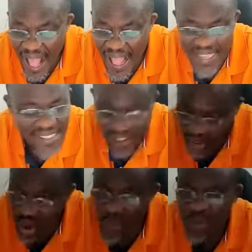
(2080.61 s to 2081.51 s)
is in
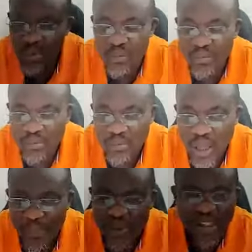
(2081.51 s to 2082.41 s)
trouble
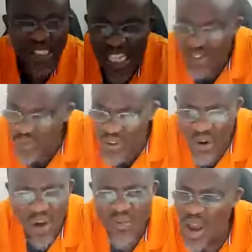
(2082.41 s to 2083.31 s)
because you
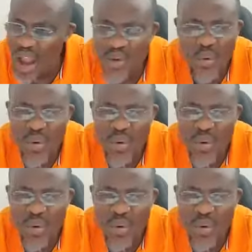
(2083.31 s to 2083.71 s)
love, you you,